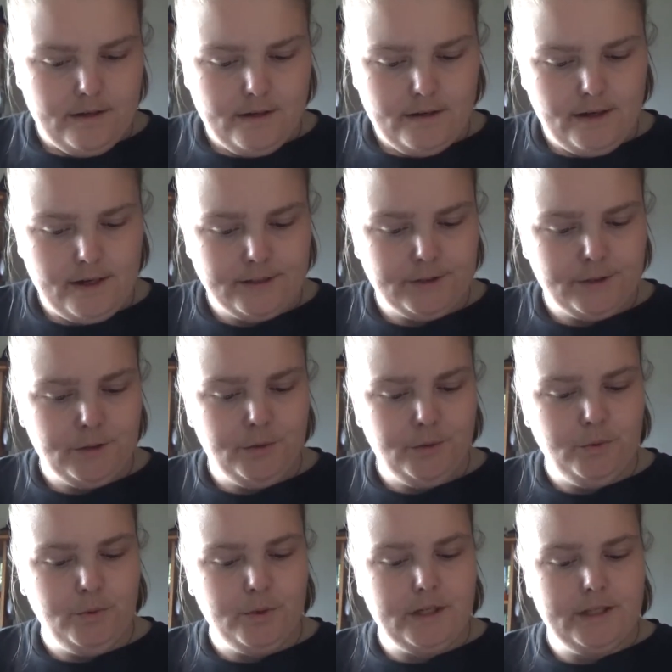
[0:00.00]
have
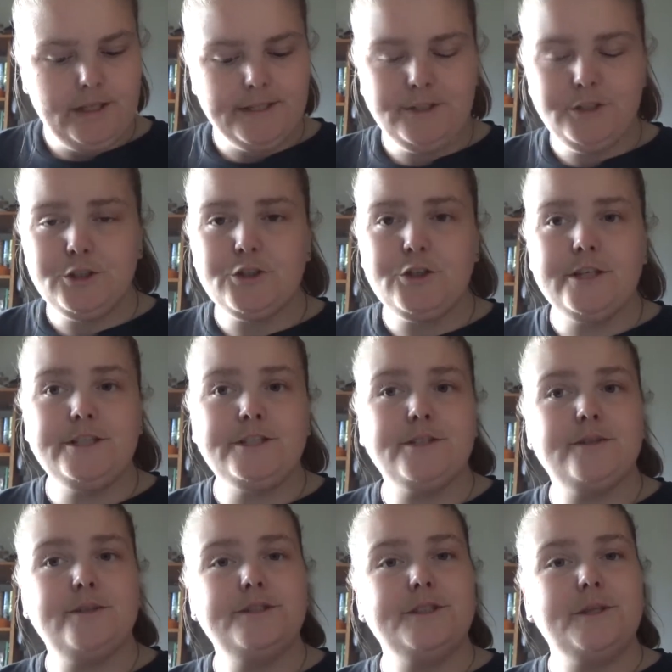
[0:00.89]
to cleanse your
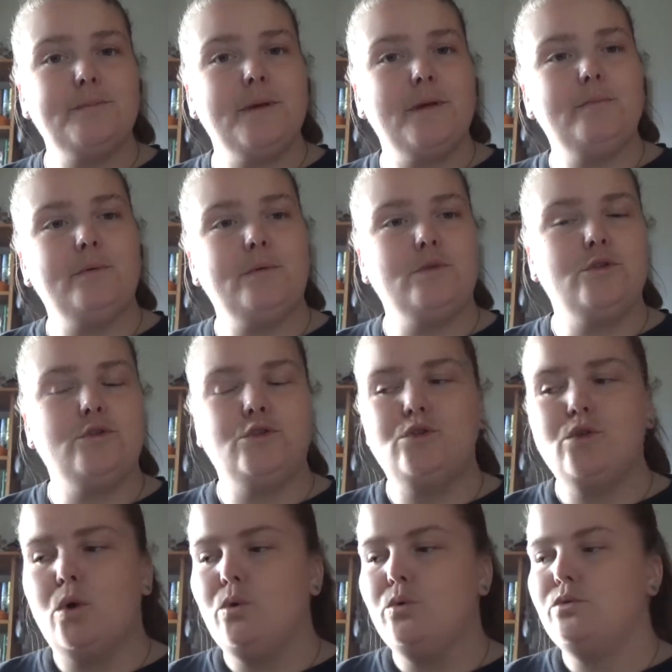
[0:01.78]
crystals. Some people
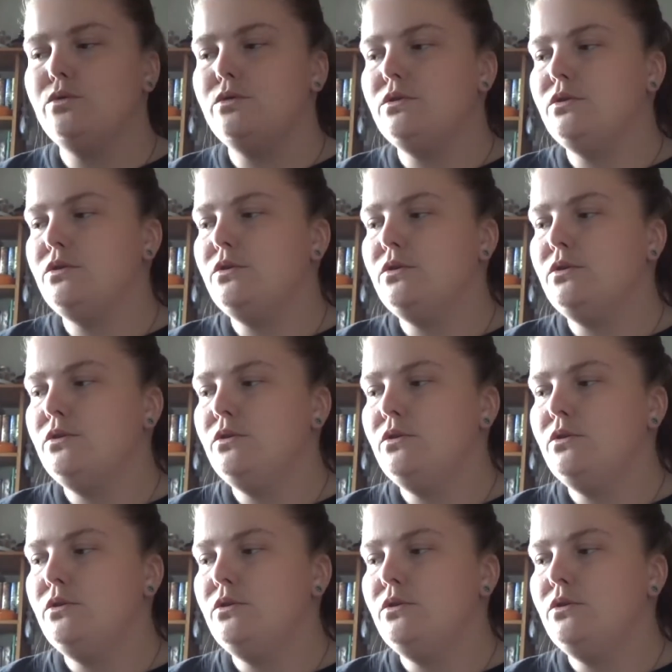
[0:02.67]
don't.